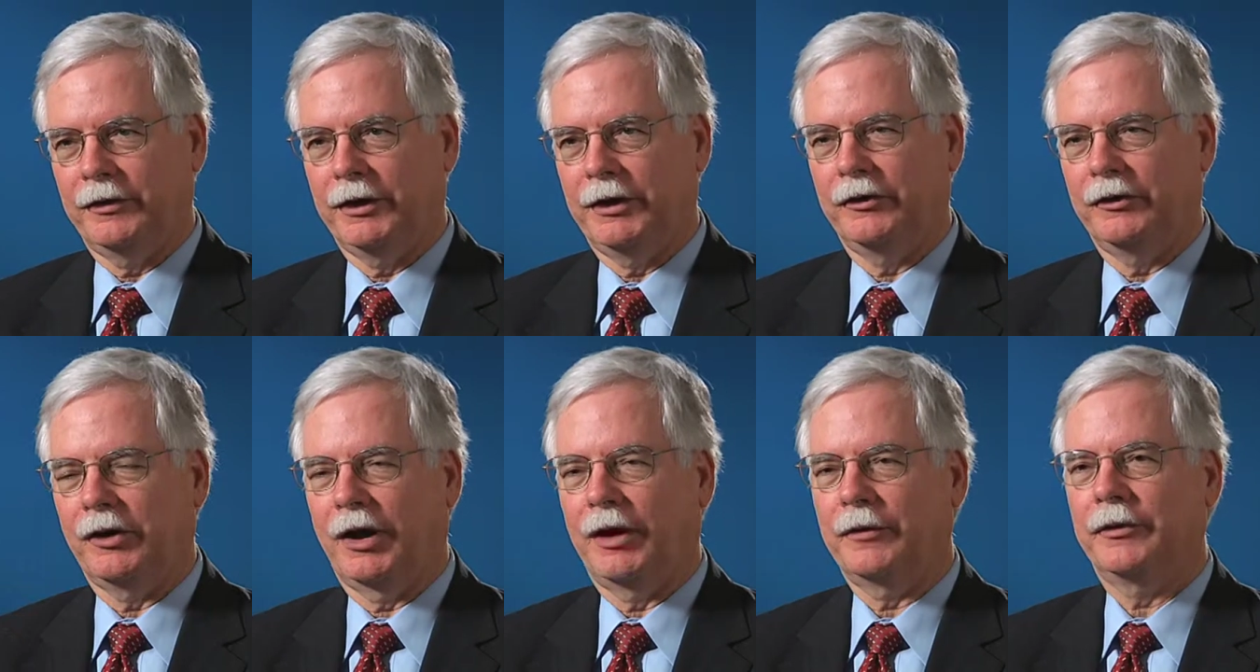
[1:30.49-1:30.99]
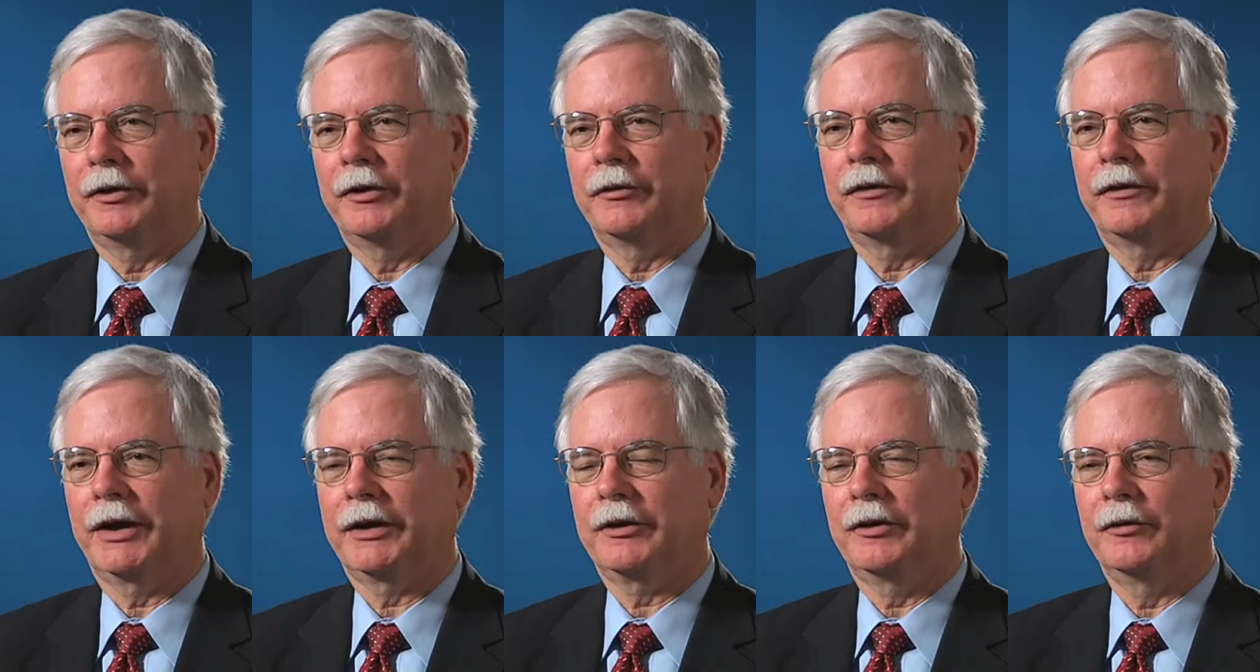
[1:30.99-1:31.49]
it is often
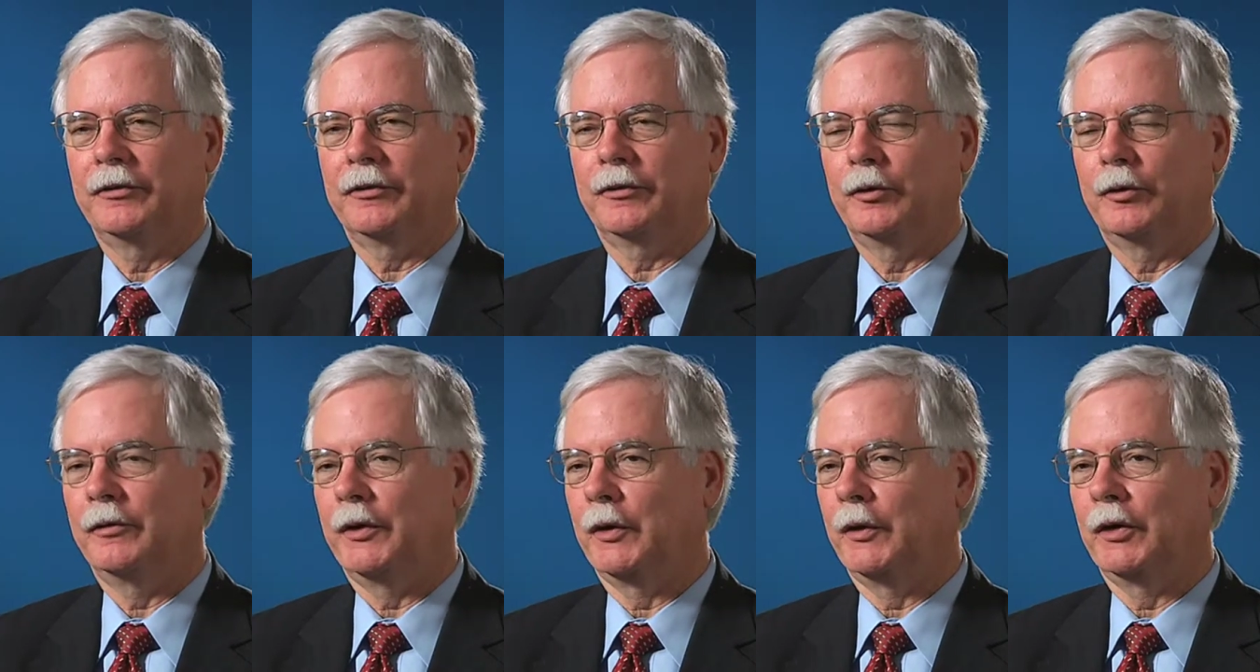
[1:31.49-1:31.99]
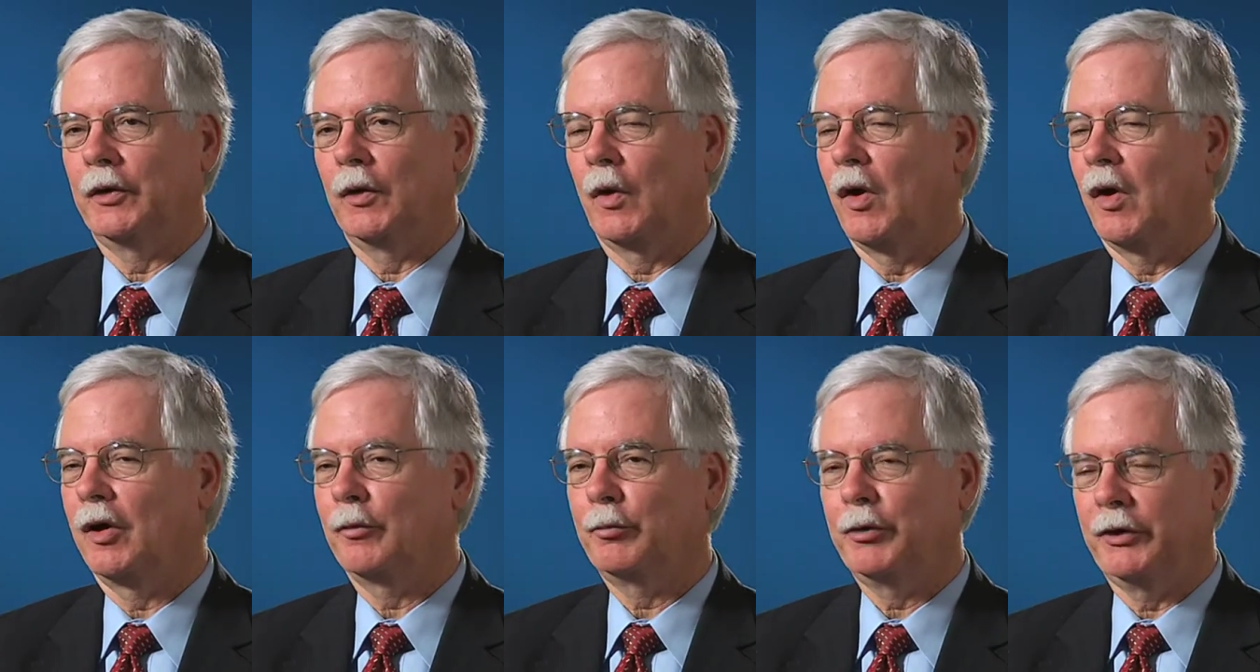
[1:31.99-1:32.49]
effective for very
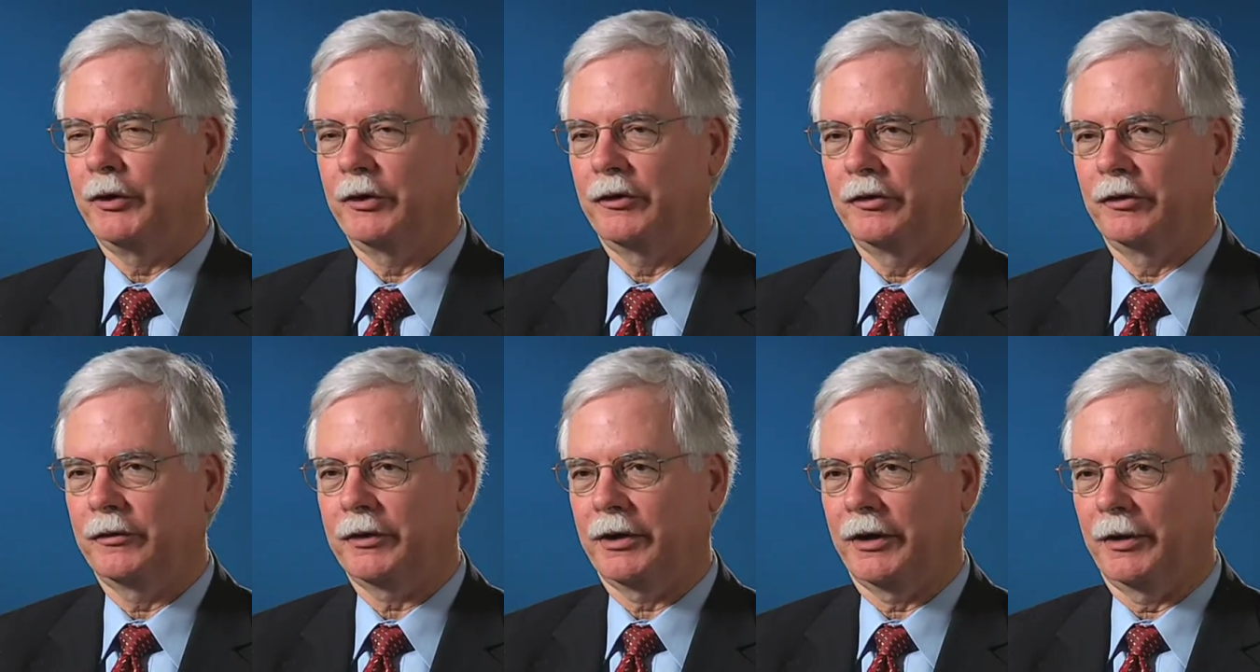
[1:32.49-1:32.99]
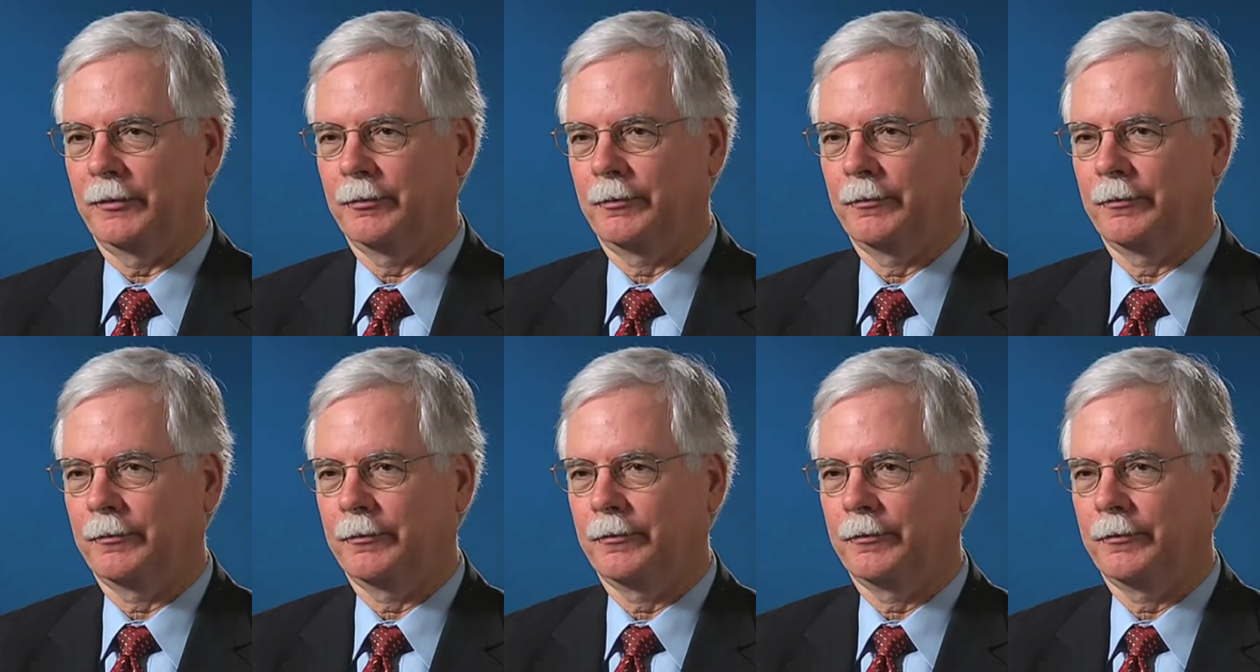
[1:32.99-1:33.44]
long periods of time.